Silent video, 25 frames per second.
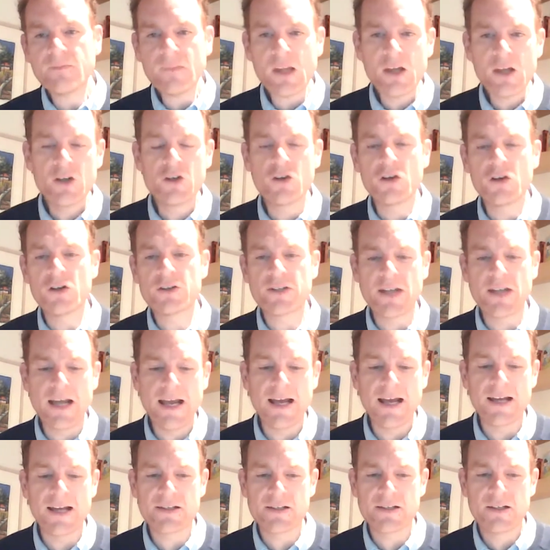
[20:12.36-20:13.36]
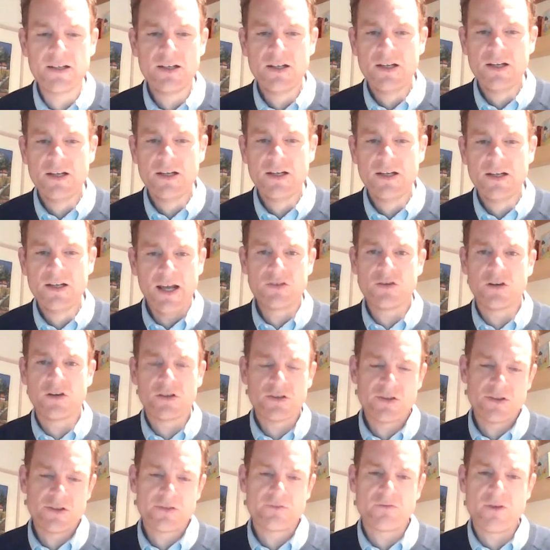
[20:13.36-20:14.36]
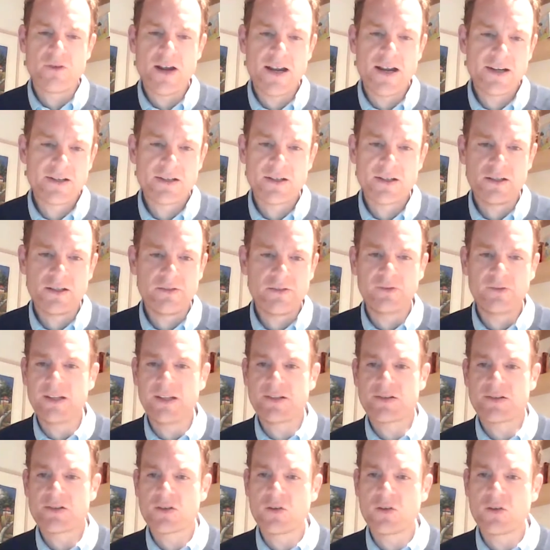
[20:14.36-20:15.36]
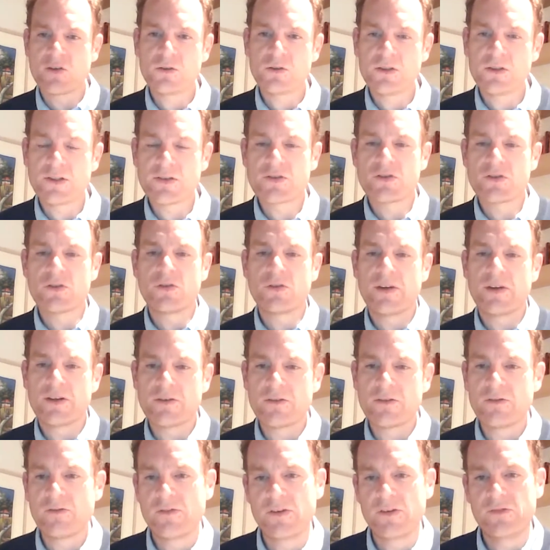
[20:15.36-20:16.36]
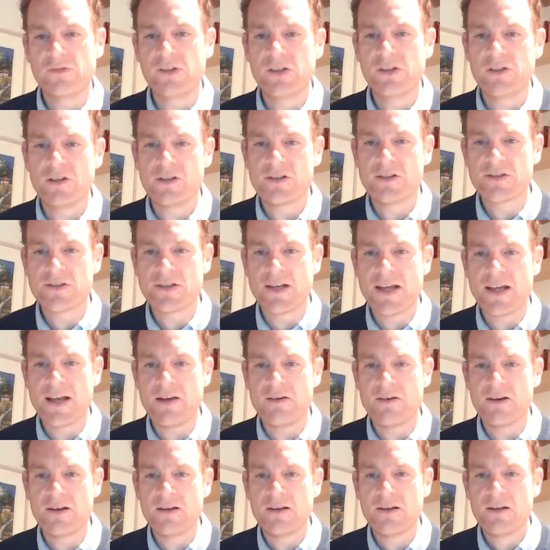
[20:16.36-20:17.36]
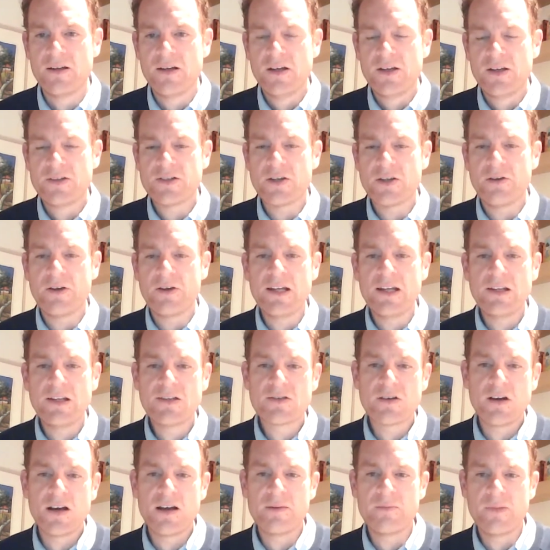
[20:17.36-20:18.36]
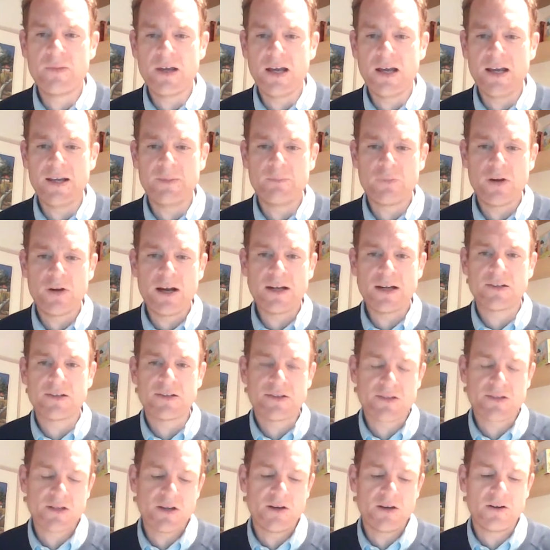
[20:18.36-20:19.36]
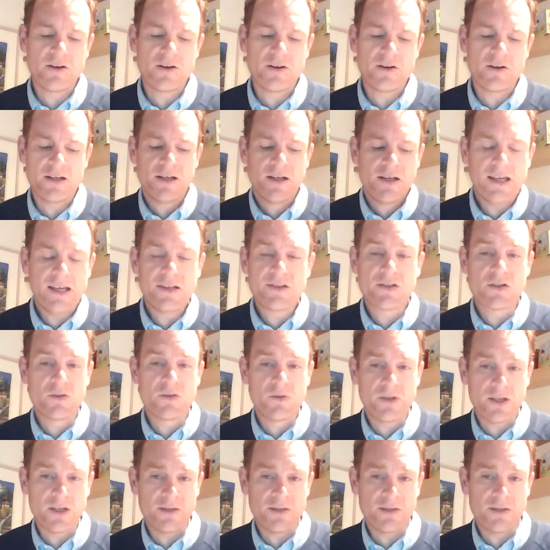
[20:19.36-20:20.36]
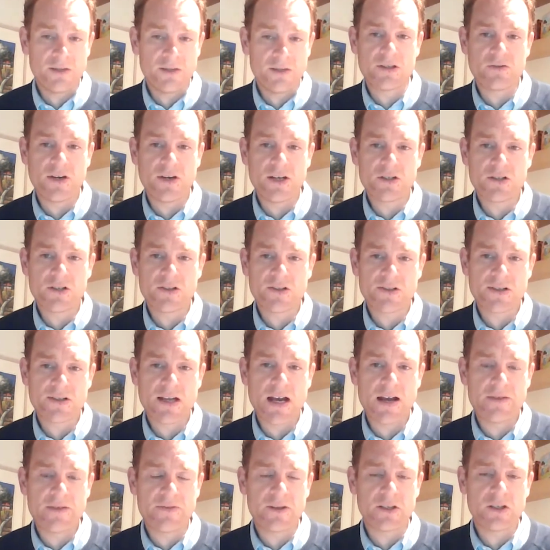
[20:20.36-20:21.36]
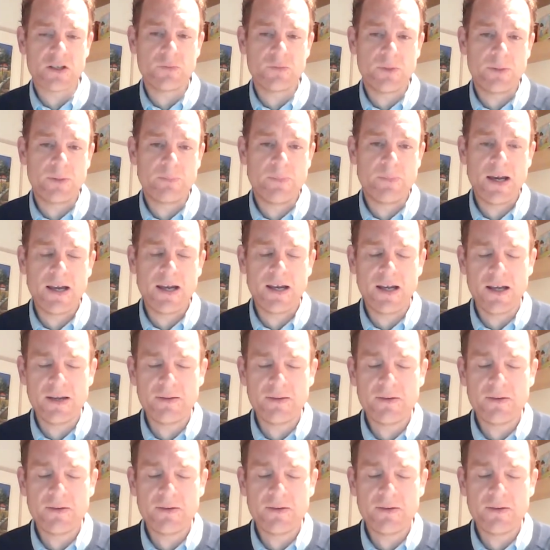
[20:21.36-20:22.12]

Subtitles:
not at a doctor's rate of, let's call it $250 an hour. So anytime a practice owner is doing administration staff that could be paid,